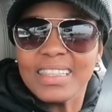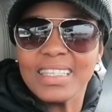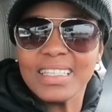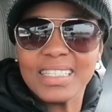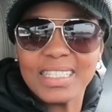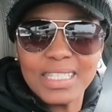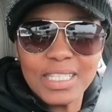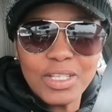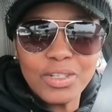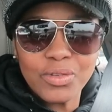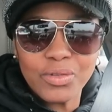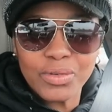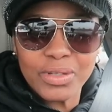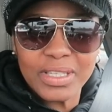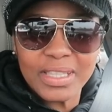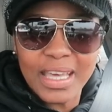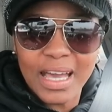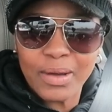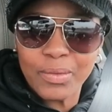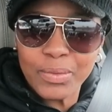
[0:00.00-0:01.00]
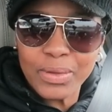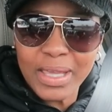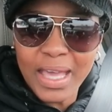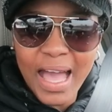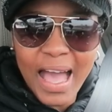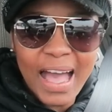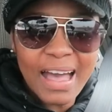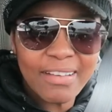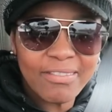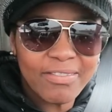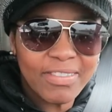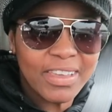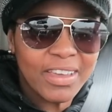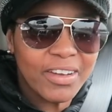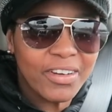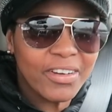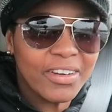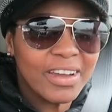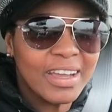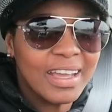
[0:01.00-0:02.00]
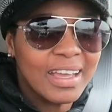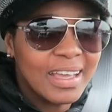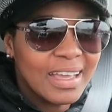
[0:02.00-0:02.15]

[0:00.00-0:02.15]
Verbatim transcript: the scenery that we have here.